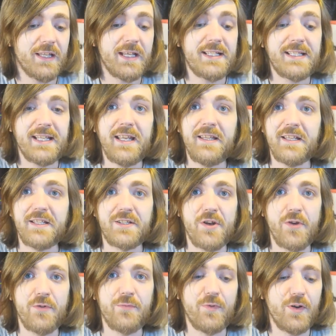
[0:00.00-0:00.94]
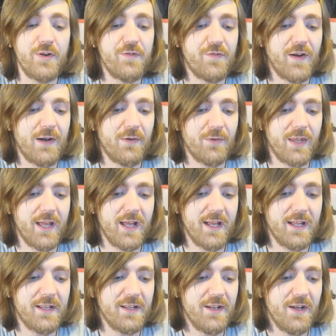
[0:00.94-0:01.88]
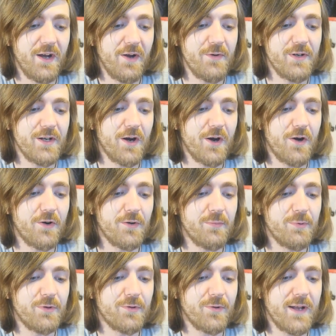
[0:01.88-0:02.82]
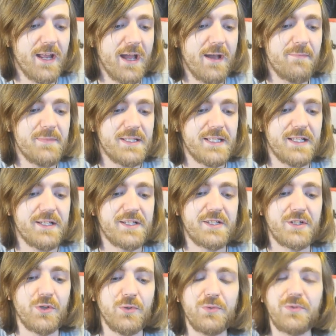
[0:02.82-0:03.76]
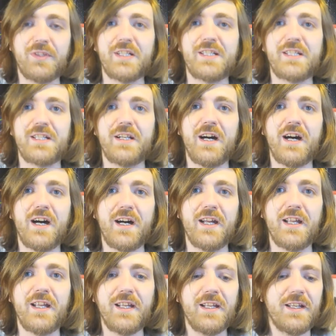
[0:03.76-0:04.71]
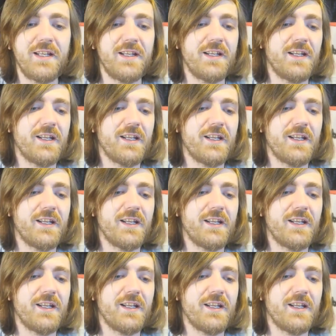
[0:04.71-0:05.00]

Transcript: They say there's no roof out there, only a horrible great emptiness called the sky."